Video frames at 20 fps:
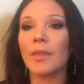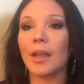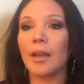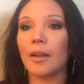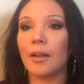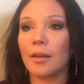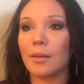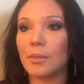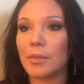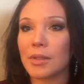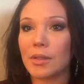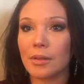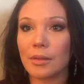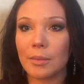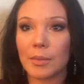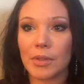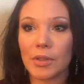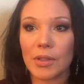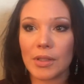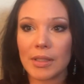So
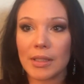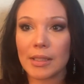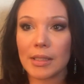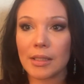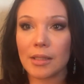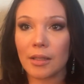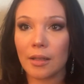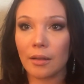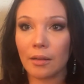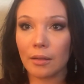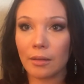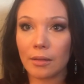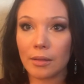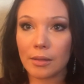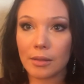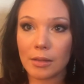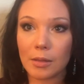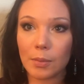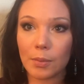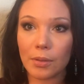let me just tilt
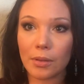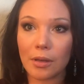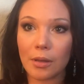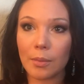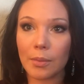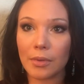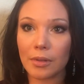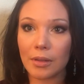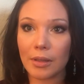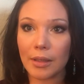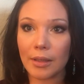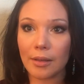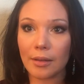this properly